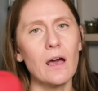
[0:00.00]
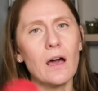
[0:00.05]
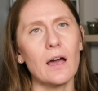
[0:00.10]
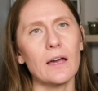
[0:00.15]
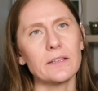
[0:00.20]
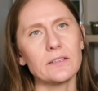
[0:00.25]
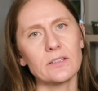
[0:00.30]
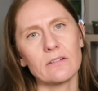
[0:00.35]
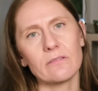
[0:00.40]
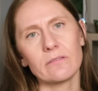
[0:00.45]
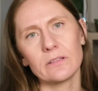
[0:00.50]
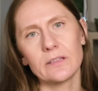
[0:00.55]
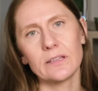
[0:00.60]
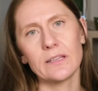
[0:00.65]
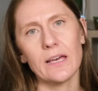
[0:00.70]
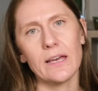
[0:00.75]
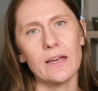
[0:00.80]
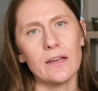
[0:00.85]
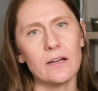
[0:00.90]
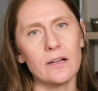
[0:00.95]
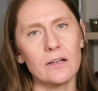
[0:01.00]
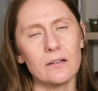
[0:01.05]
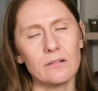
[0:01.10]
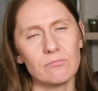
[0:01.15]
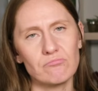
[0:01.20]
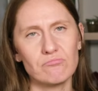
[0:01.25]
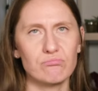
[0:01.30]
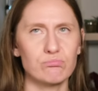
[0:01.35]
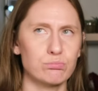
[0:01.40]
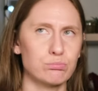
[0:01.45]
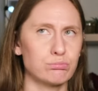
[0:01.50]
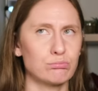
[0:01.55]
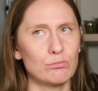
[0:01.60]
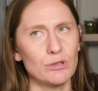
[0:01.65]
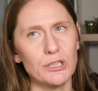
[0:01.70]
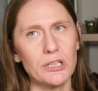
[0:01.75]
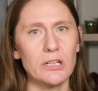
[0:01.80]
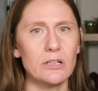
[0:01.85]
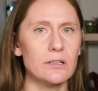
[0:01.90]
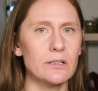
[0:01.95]
I traveled there
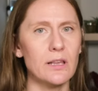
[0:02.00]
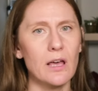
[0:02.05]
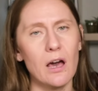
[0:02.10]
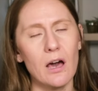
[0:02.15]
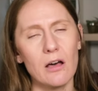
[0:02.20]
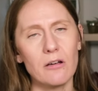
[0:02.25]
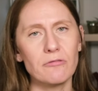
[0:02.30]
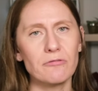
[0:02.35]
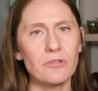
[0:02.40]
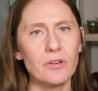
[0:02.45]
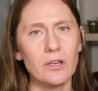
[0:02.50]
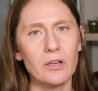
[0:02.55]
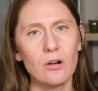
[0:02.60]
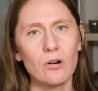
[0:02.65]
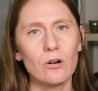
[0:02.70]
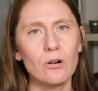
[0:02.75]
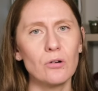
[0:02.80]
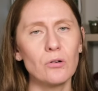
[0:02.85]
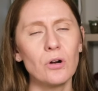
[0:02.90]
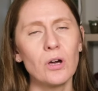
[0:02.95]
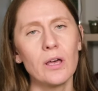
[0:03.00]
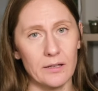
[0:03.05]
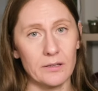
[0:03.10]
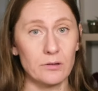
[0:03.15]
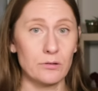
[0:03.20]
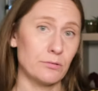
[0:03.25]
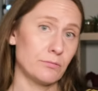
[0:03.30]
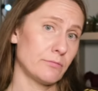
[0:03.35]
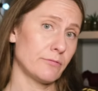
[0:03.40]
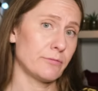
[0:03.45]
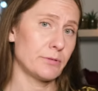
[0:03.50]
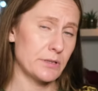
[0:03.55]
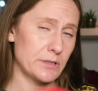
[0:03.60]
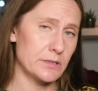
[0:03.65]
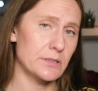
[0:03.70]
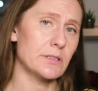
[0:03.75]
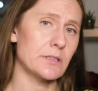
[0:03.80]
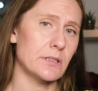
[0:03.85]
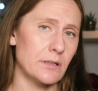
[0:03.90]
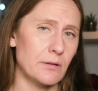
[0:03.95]
a year and a half ago
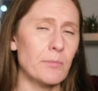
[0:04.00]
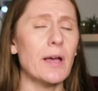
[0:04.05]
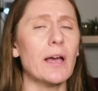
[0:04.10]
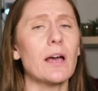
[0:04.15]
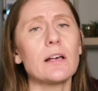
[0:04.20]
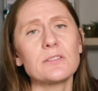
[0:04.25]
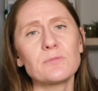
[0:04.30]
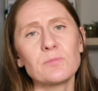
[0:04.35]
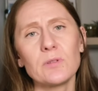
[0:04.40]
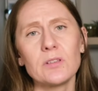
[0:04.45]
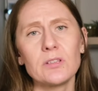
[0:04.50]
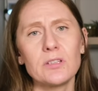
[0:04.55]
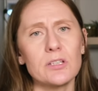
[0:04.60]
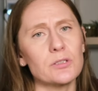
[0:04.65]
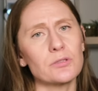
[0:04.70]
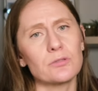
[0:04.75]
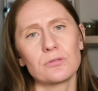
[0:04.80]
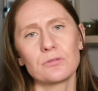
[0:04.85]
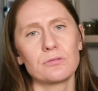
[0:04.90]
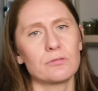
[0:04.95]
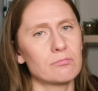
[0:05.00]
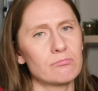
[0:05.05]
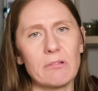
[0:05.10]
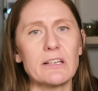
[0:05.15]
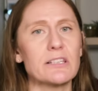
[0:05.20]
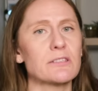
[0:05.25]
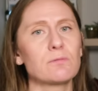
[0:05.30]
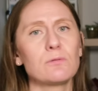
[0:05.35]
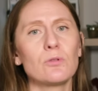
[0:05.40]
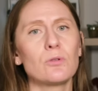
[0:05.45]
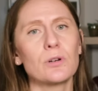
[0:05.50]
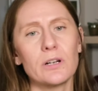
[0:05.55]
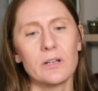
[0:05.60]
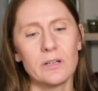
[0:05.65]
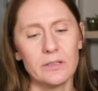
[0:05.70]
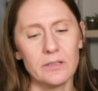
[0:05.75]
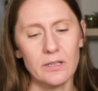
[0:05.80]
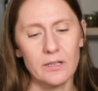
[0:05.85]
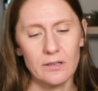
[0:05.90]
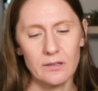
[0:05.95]
with my husband just to explore
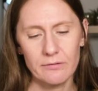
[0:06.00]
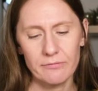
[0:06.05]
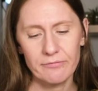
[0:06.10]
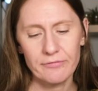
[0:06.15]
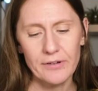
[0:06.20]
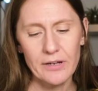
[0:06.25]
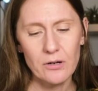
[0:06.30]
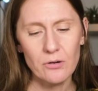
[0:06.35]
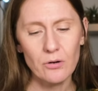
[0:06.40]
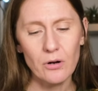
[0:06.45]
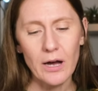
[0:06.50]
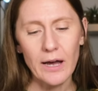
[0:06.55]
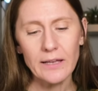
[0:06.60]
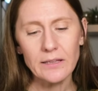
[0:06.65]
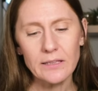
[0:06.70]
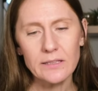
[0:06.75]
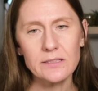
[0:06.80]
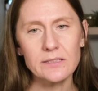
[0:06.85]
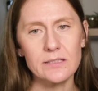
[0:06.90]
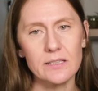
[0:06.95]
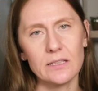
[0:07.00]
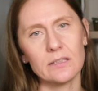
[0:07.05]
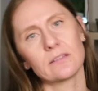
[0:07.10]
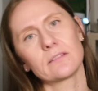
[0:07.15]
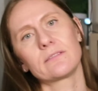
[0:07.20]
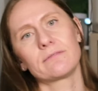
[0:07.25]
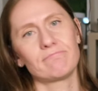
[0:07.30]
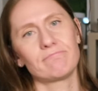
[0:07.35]
Faroe Islands and